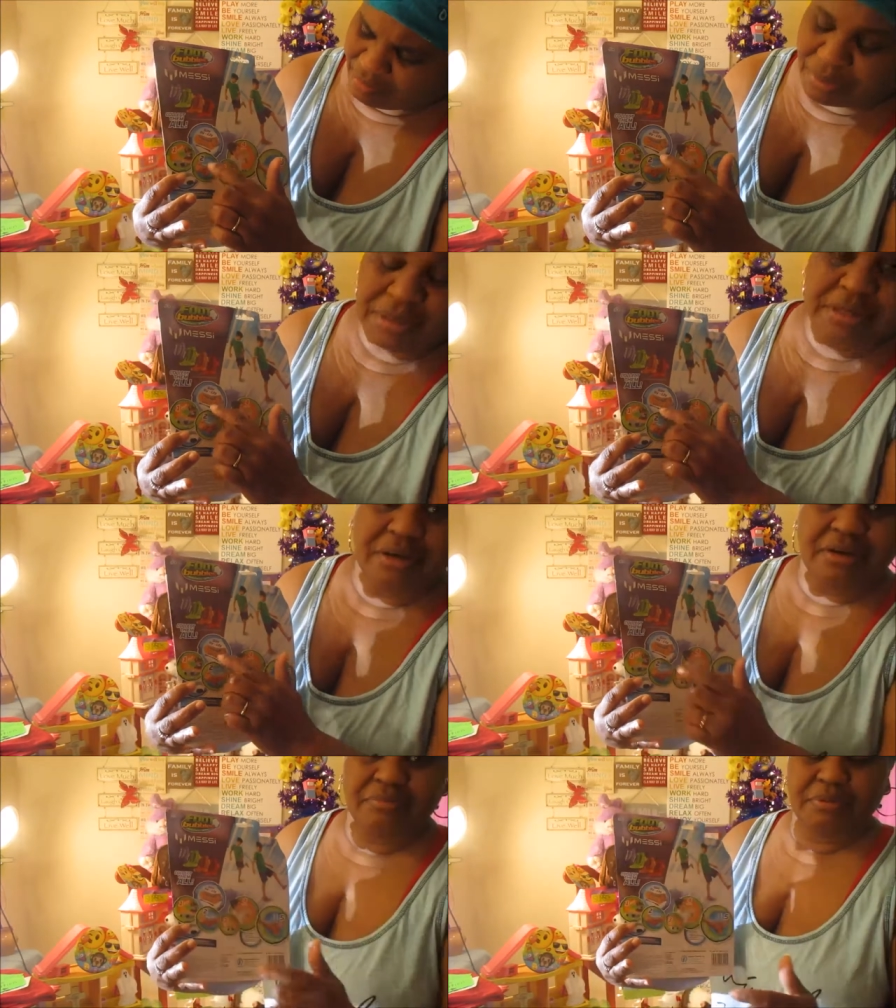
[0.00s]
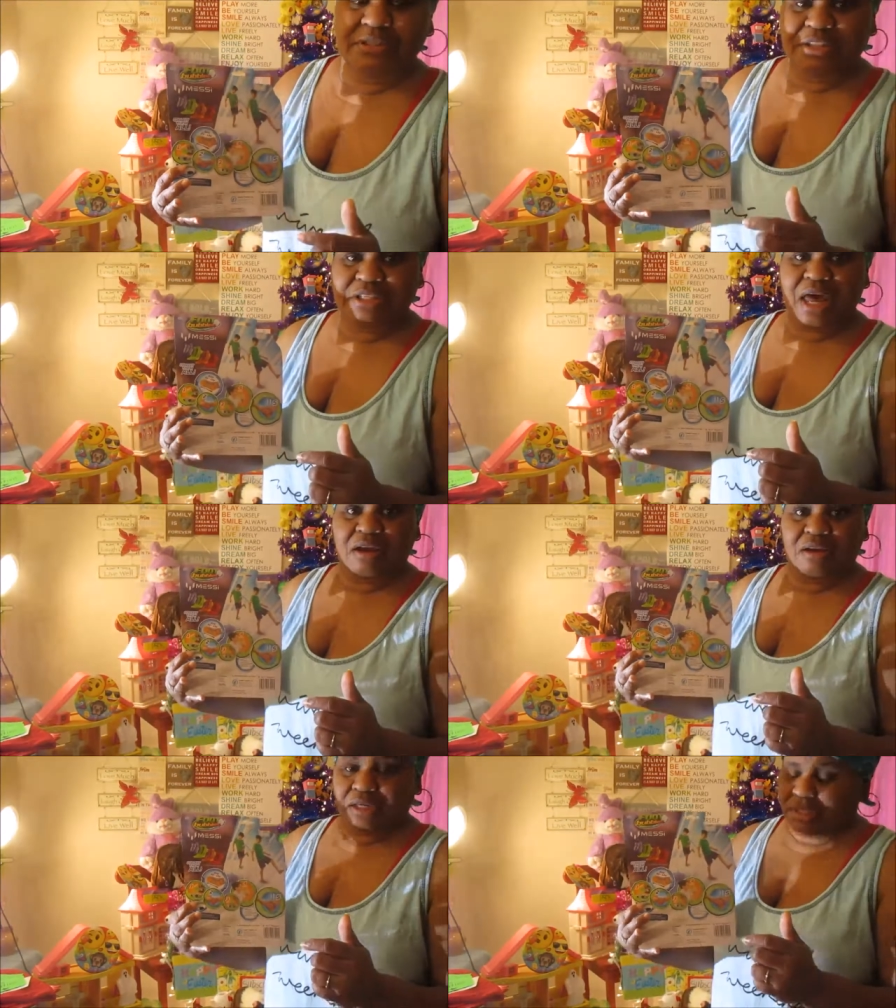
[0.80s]
put it on, put your sock
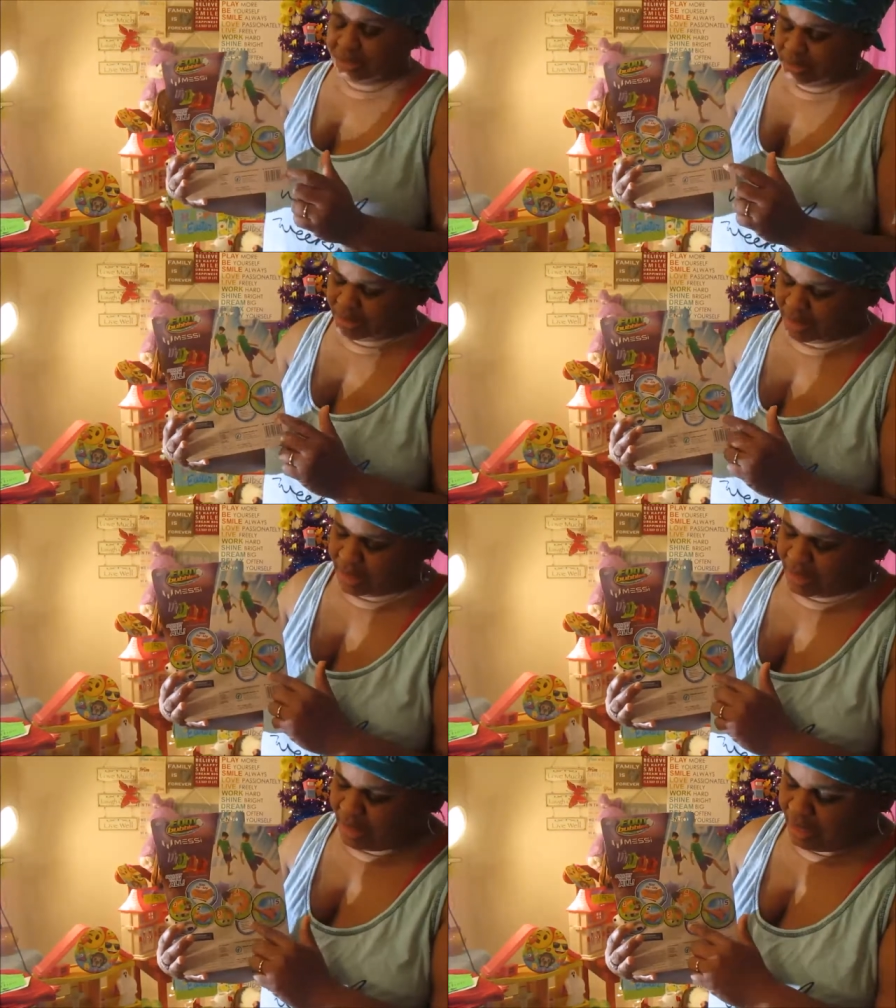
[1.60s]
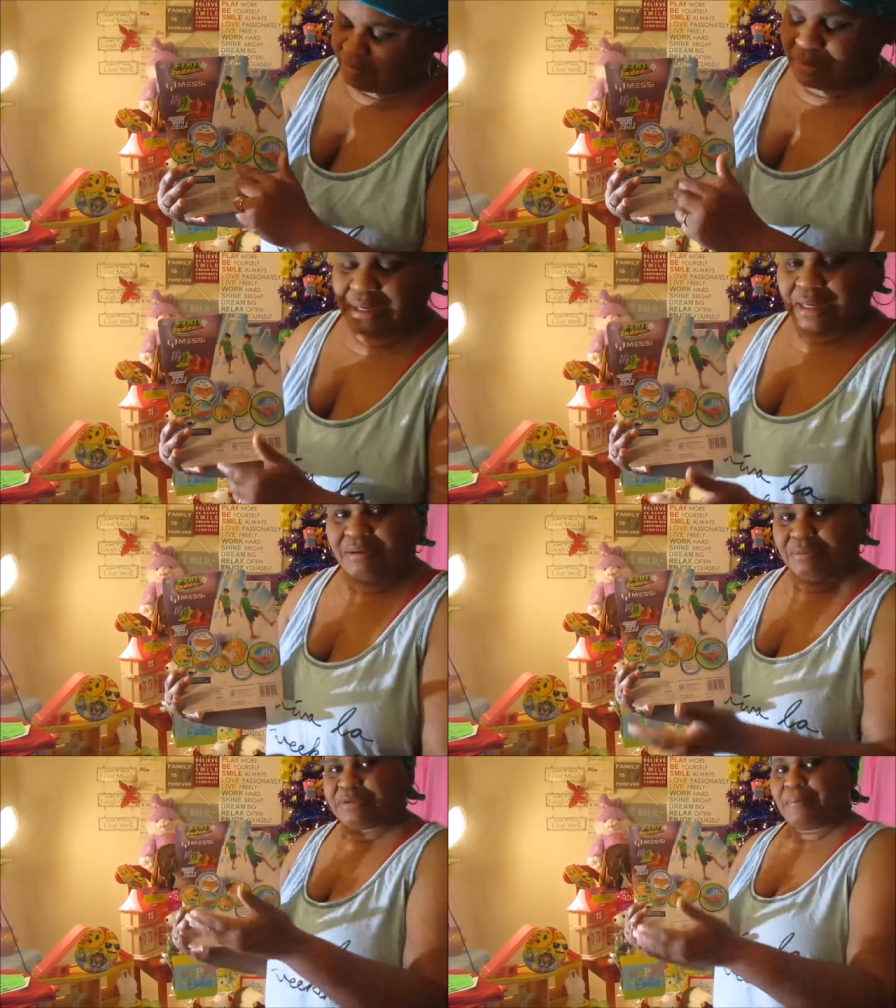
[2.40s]
on, and be
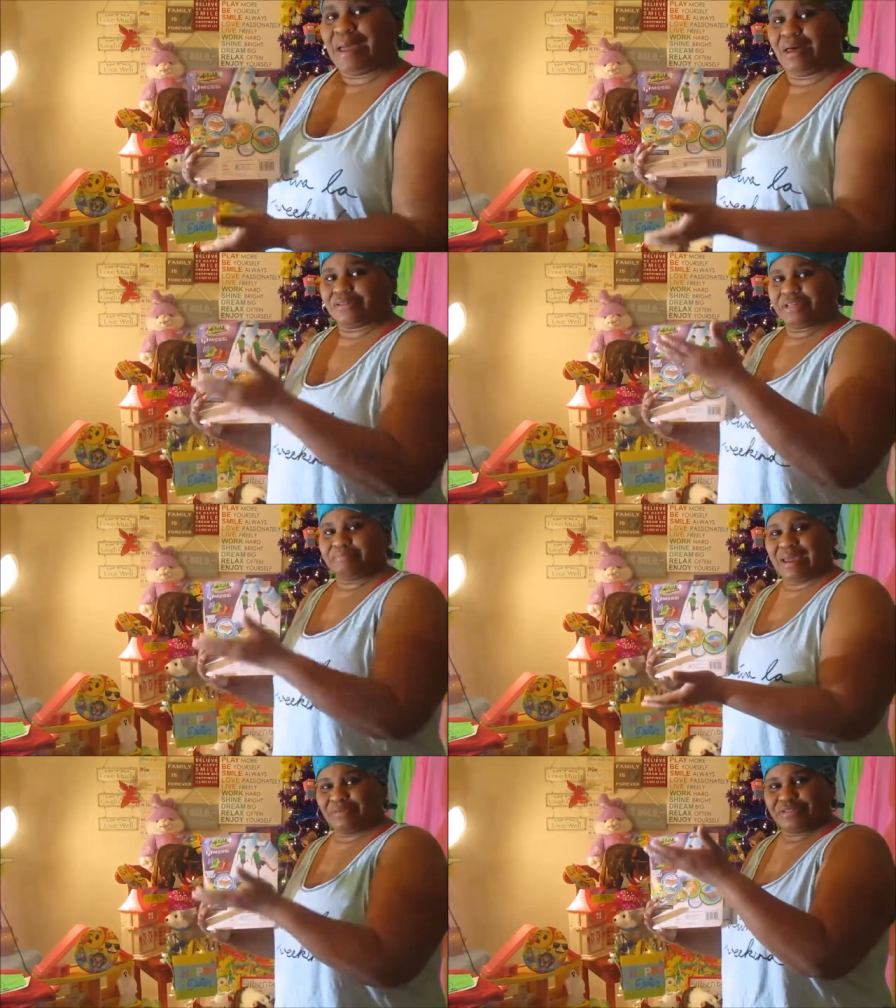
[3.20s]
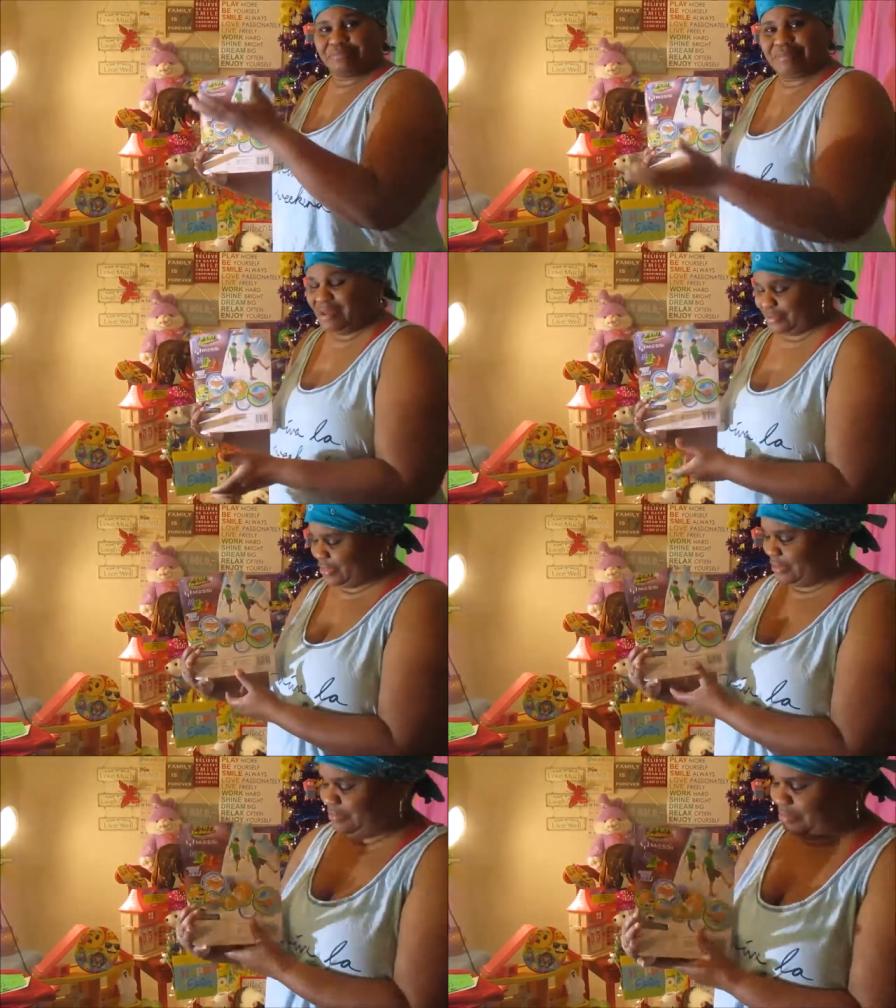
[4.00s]
able to bounce it, bounce it,
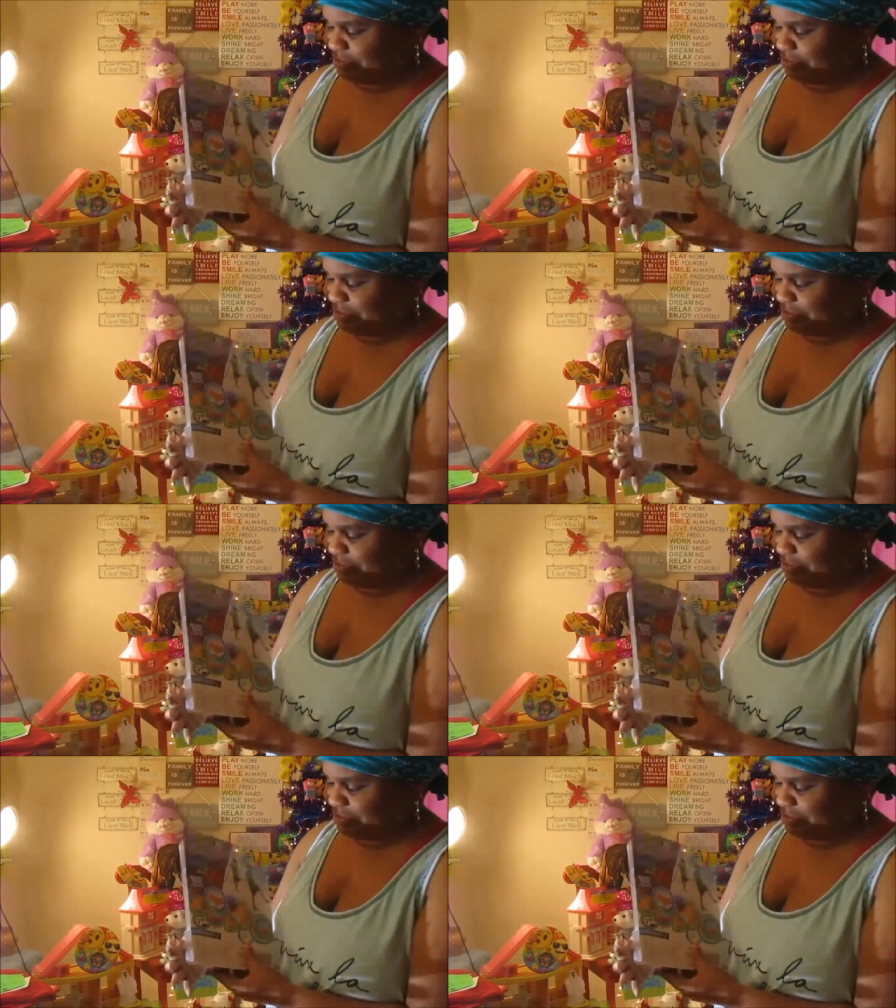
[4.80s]
bounce it.